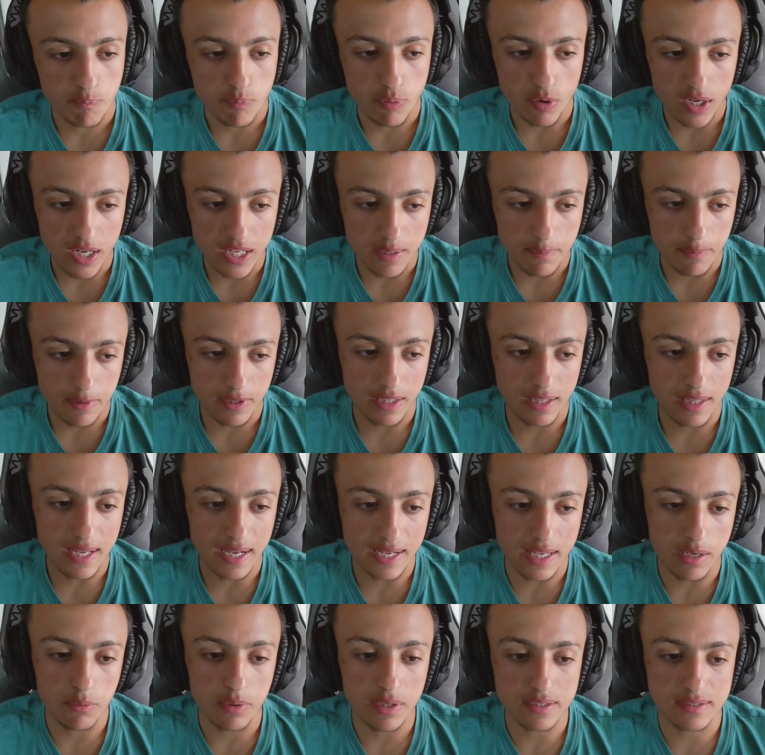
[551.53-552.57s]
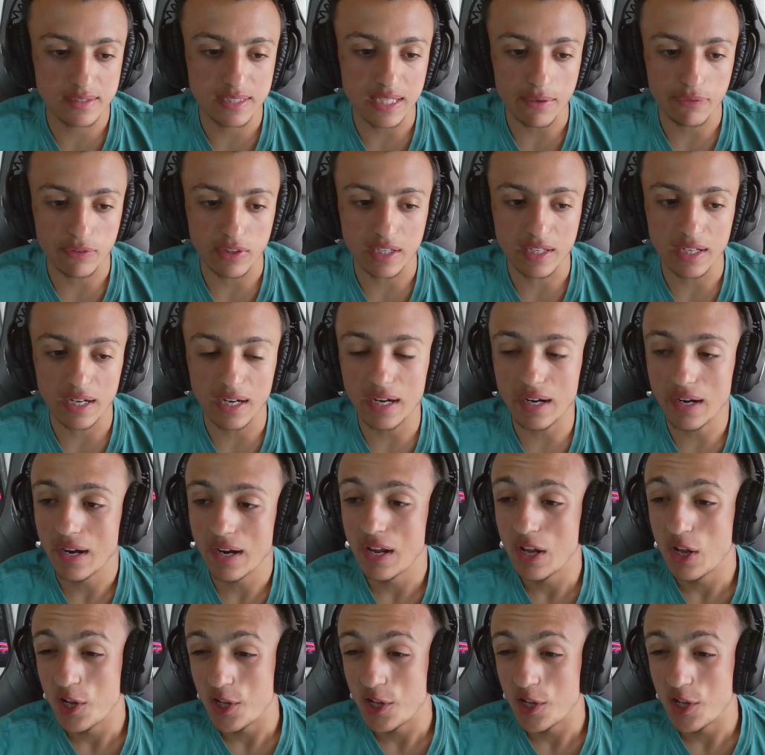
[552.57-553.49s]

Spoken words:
Pretty unlucky with a safety car.